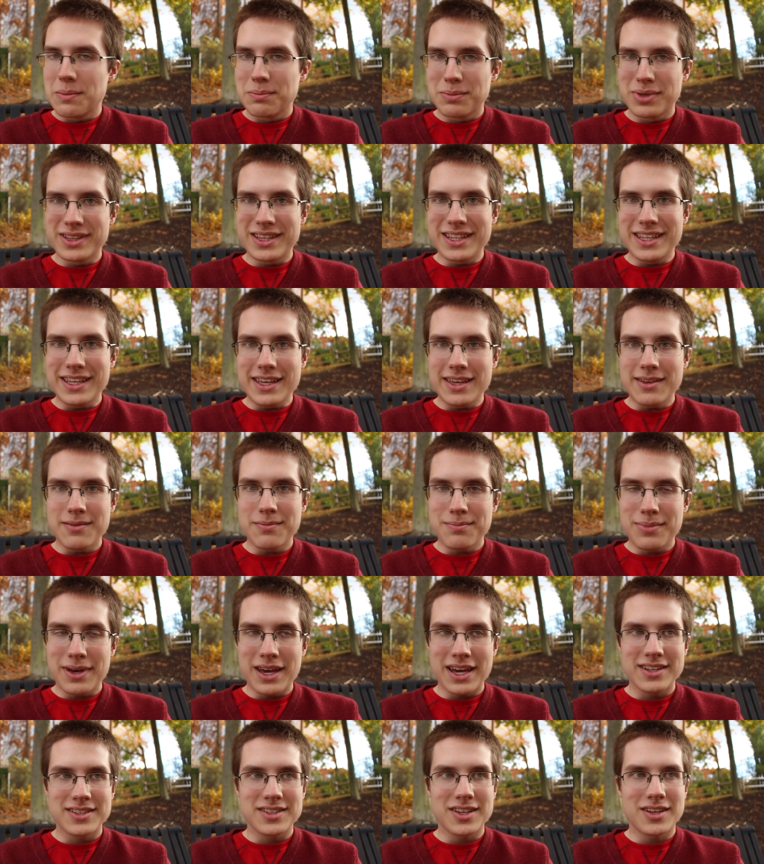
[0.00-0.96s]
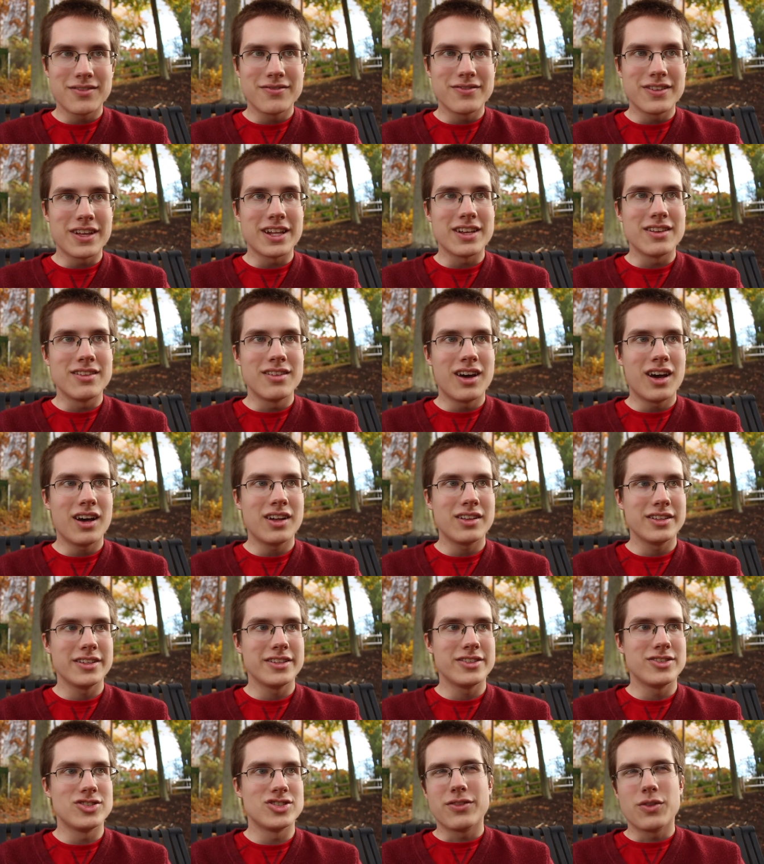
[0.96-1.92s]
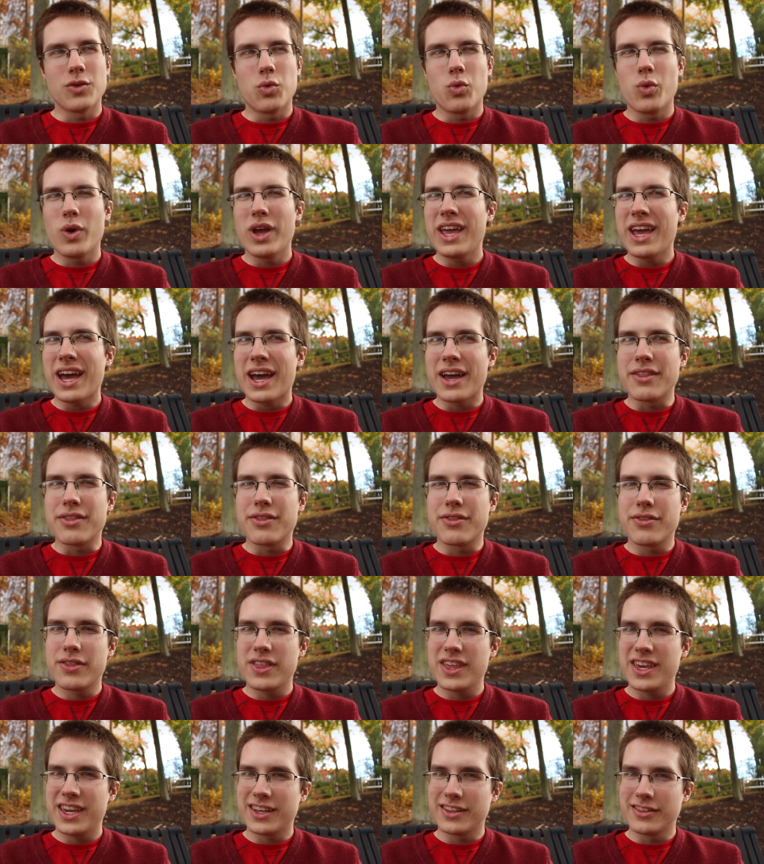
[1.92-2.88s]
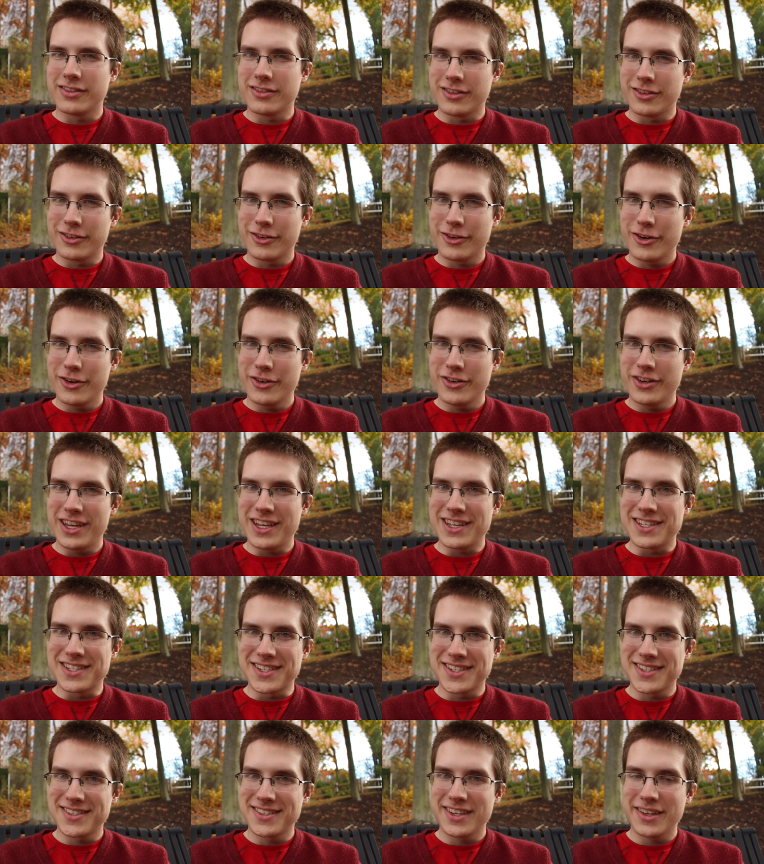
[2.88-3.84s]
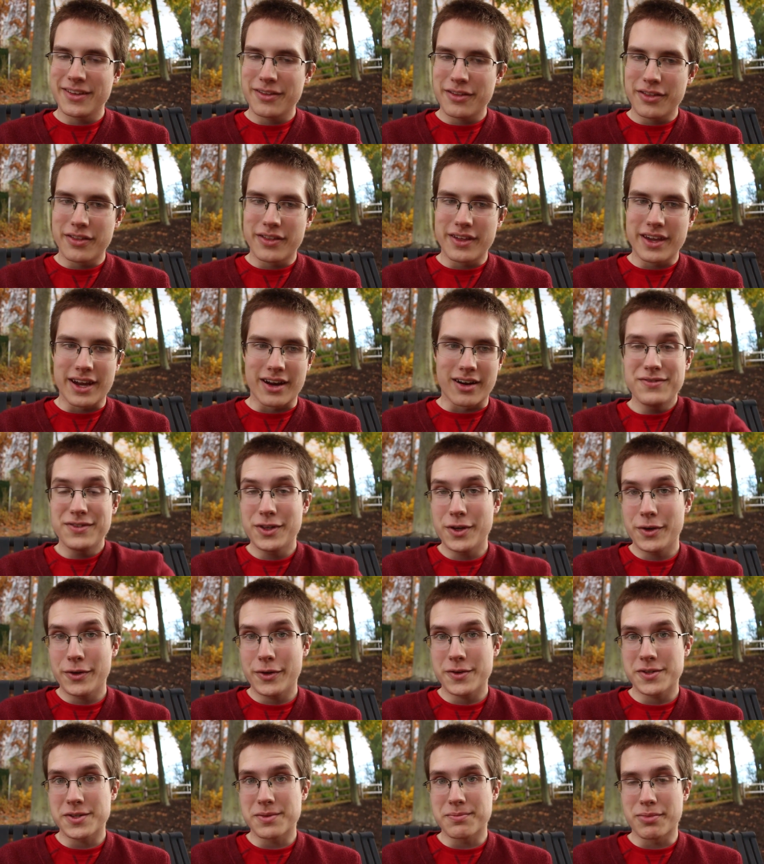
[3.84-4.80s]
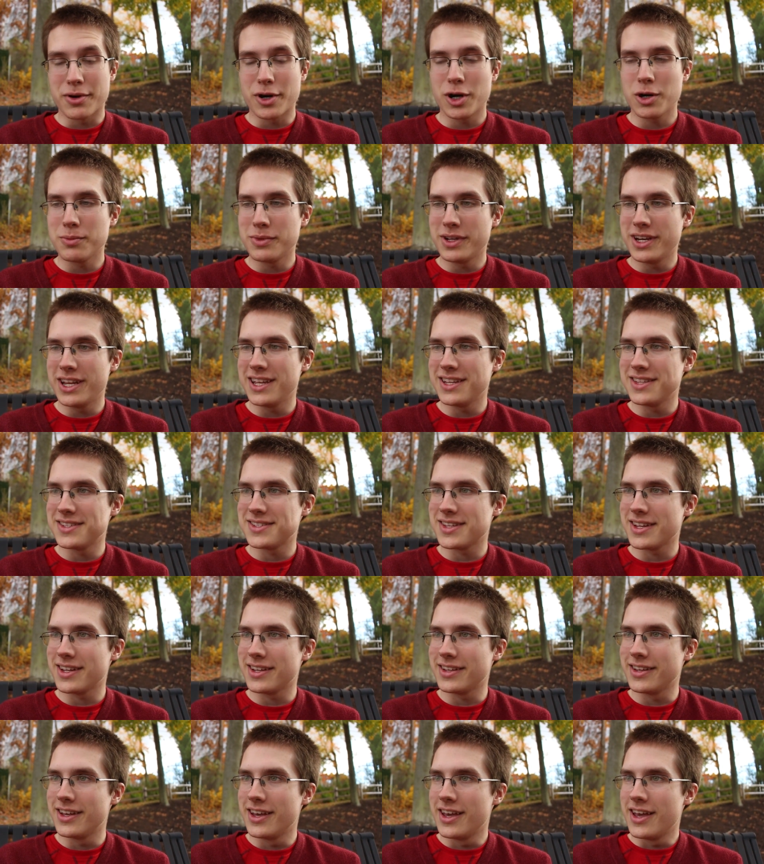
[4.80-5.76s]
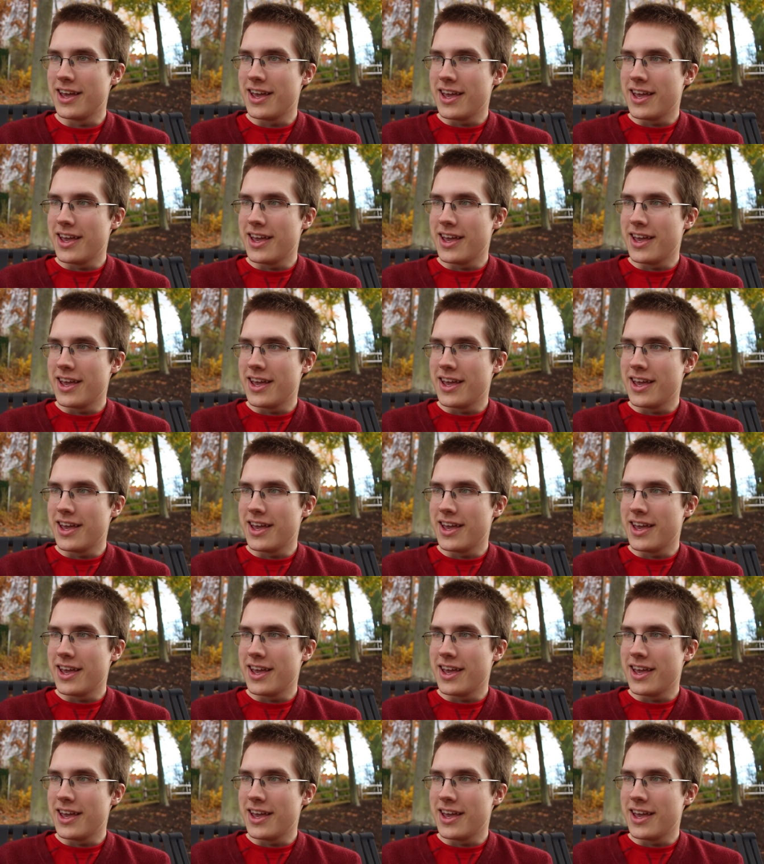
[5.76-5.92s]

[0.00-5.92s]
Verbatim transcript: But the impact of that knowledge, the way I think and learn, is still there. Even though there's impermanence and